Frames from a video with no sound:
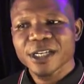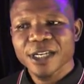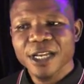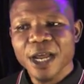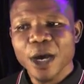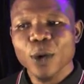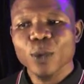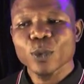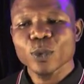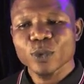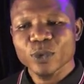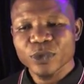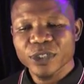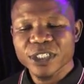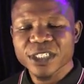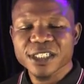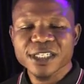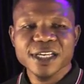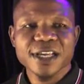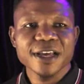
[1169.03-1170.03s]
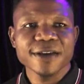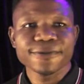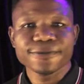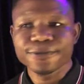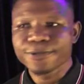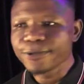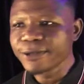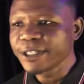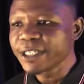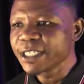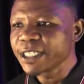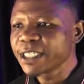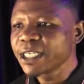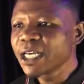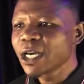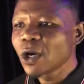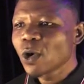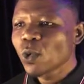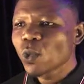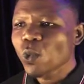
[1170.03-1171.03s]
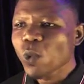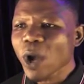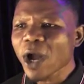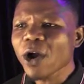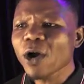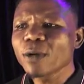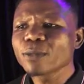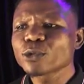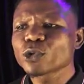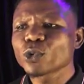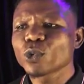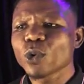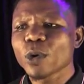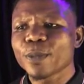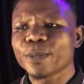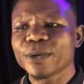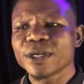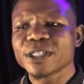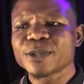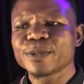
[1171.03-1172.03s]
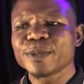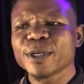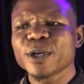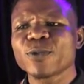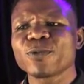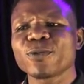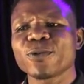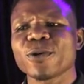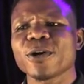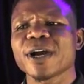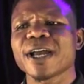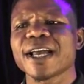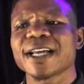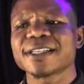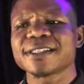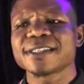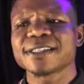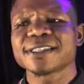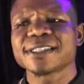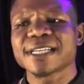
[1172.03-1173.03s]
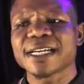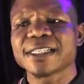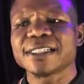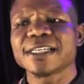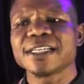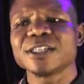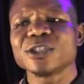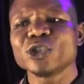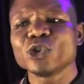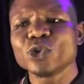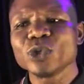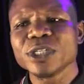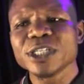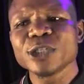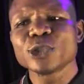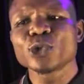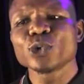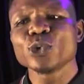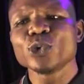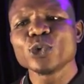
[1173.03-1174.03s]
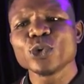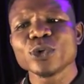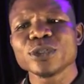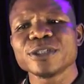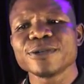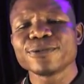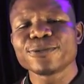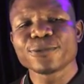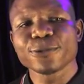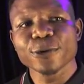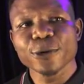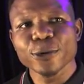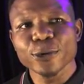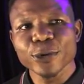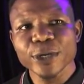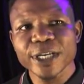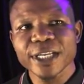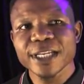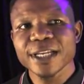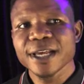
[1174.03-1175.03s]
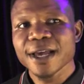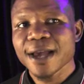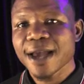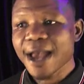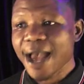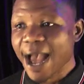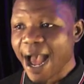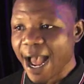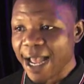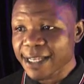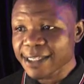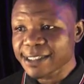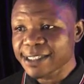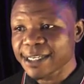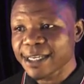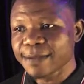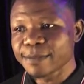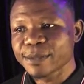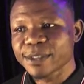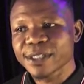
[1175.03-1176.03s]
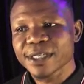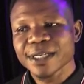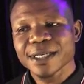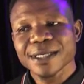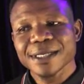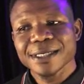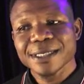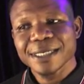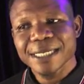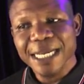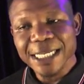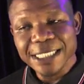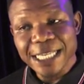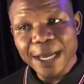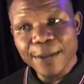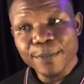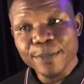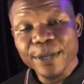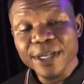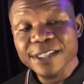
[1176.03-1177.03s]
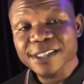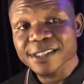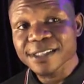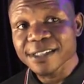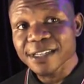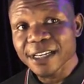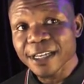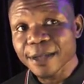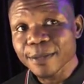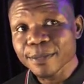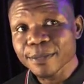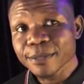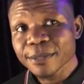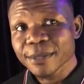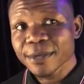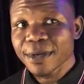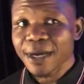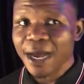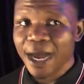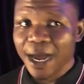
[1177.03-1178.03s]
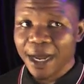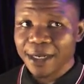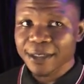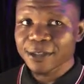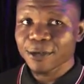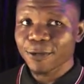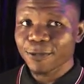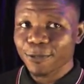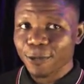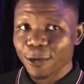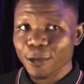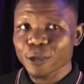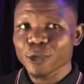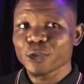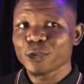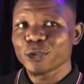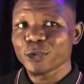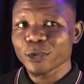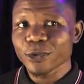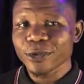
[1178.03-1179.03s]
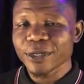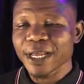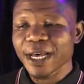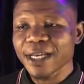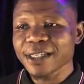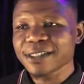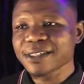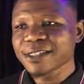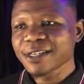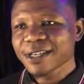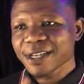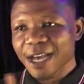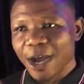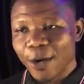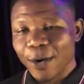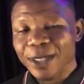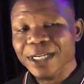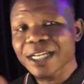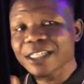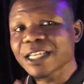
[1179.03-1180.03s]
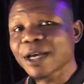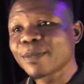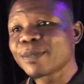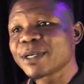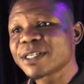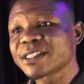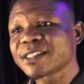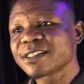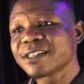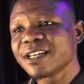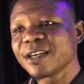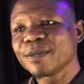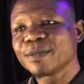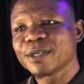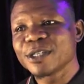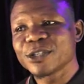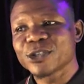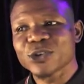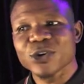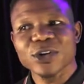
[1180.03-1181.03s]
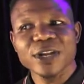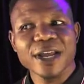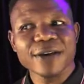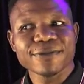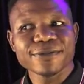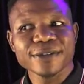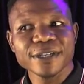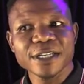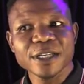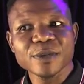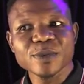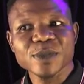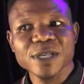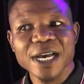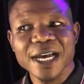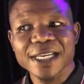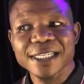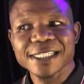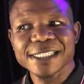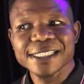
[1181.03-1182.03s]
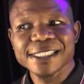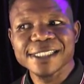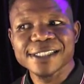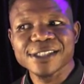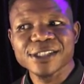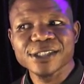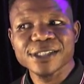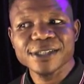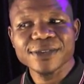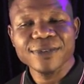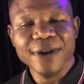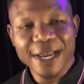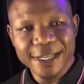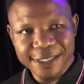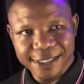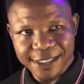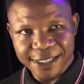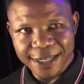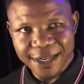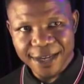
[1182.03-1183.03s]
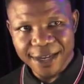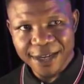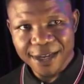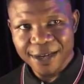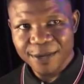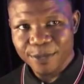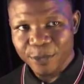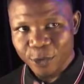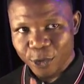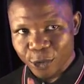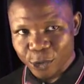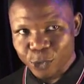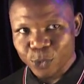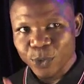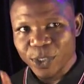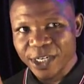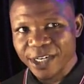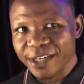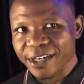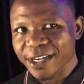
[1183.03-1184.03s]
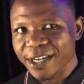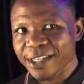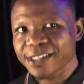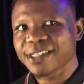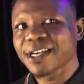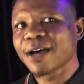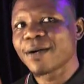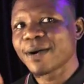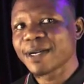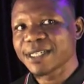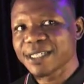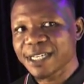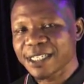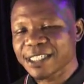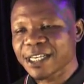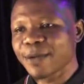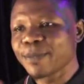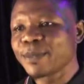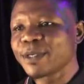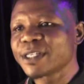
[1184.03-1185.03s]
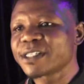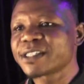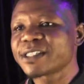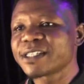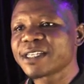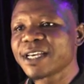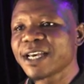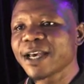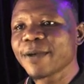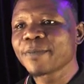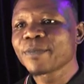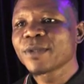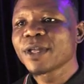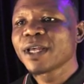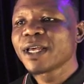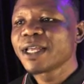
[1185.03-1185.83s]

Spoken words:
Now read carefully. Welcome to WordPress. Before getting started, you need to know the following items: database name, and of course you know that our database name is Ola Philips, and it is right here because we create our database here.